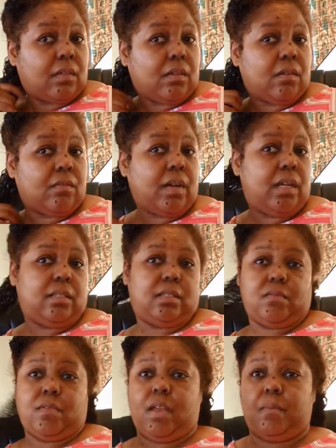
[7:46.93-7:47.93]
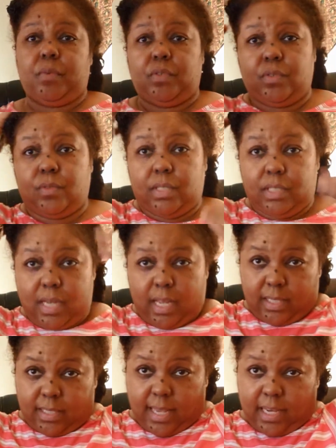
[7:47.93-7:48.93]
All right, so now I'm going to do this
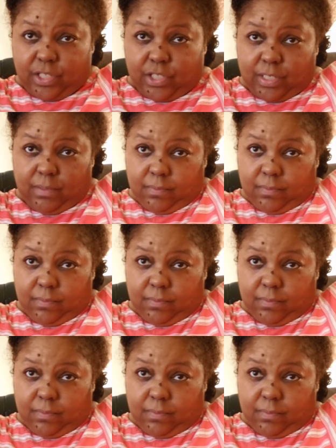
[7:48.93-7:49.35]
next section.